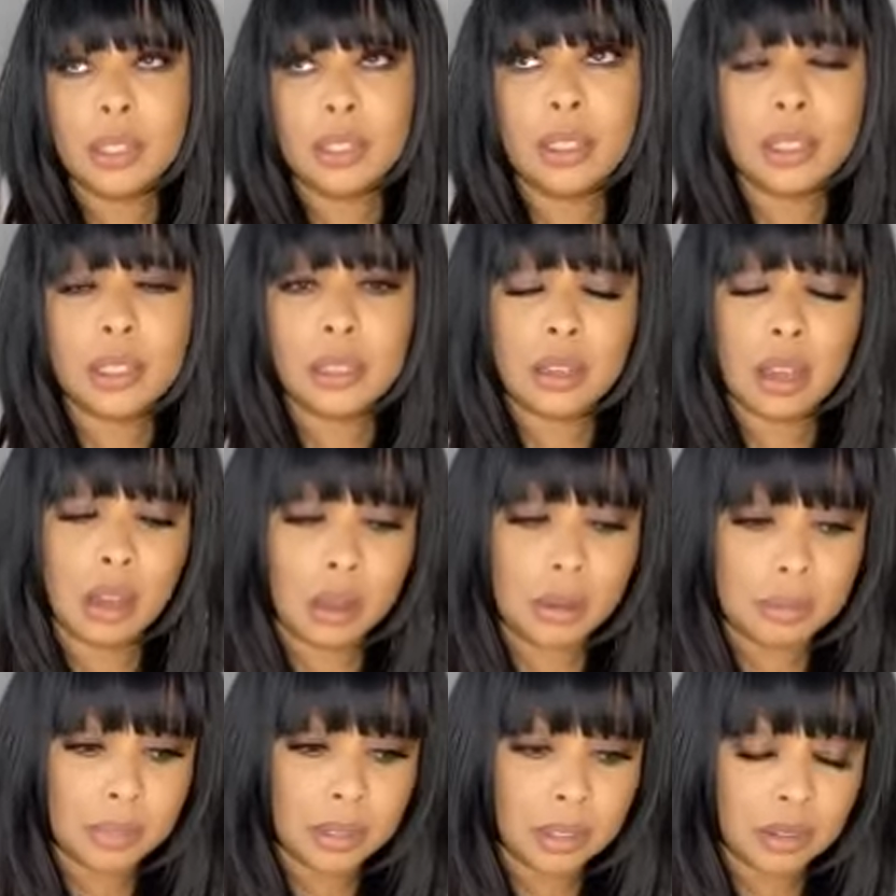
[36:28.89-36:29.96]
This,
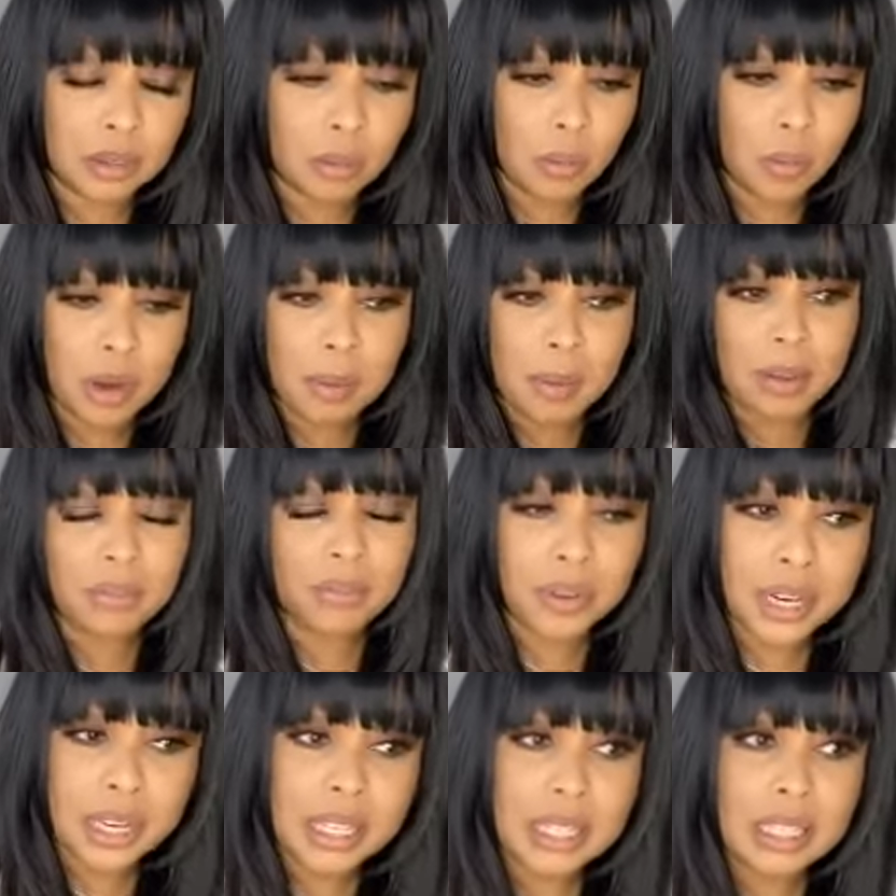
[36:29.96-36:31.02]
one of my
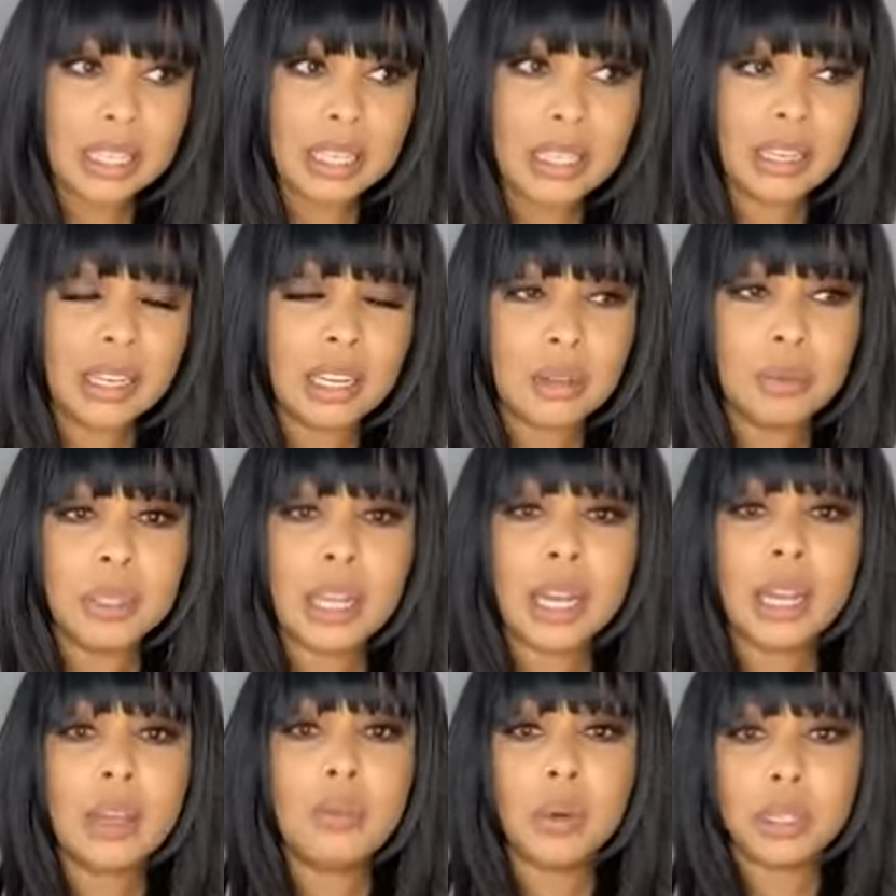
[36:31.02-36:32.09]
friends, he was like,
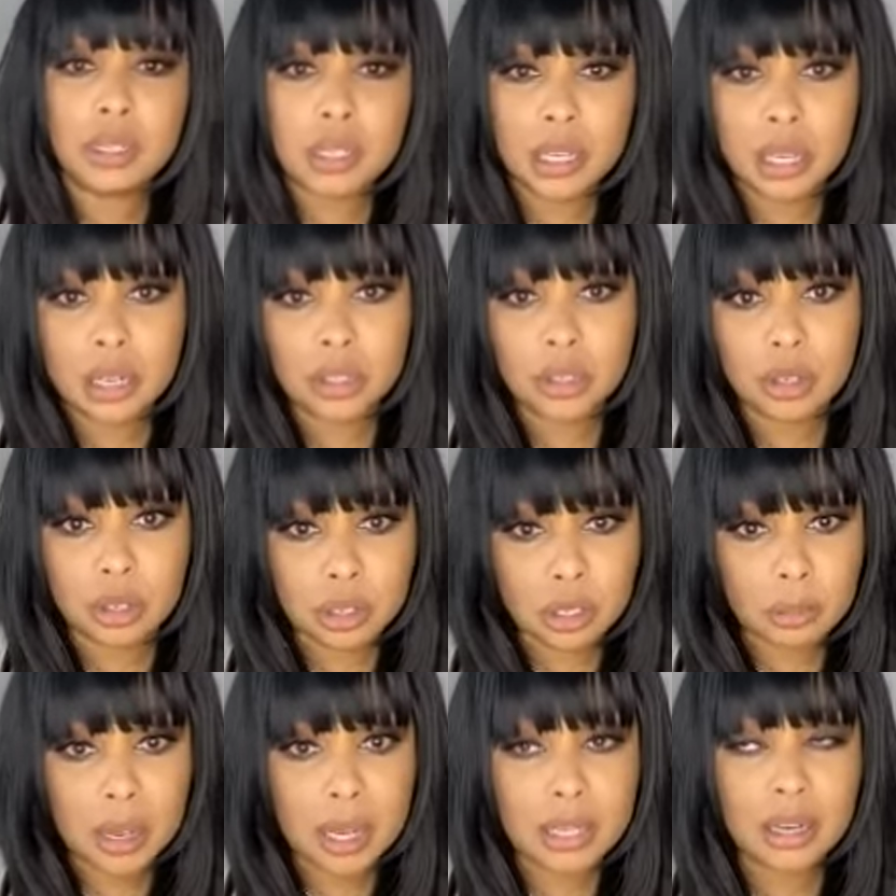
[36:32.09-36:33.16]
he wanted to get into the
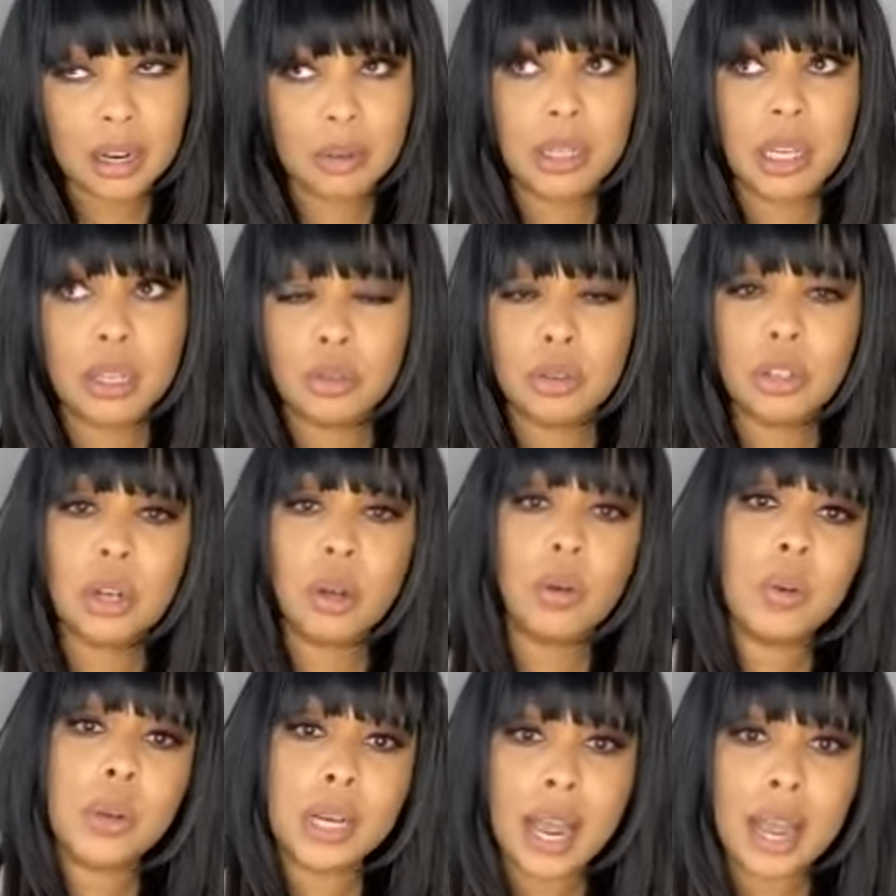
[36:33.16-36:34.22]
space. And I was like, you should go
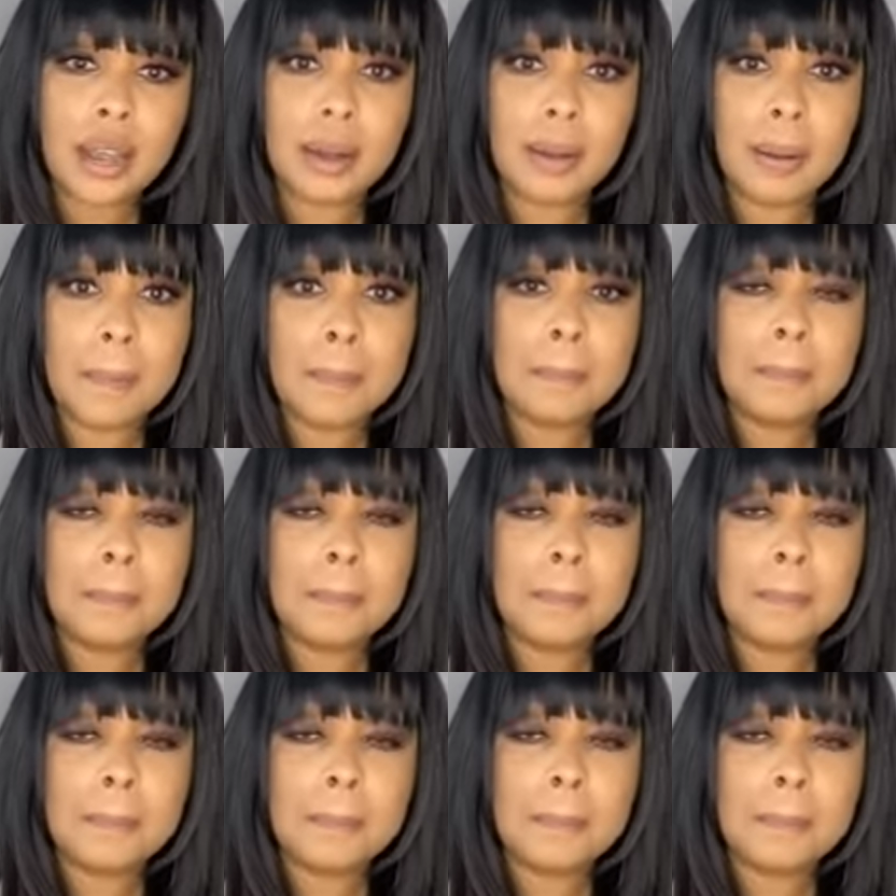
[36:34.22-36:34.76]
with NACA.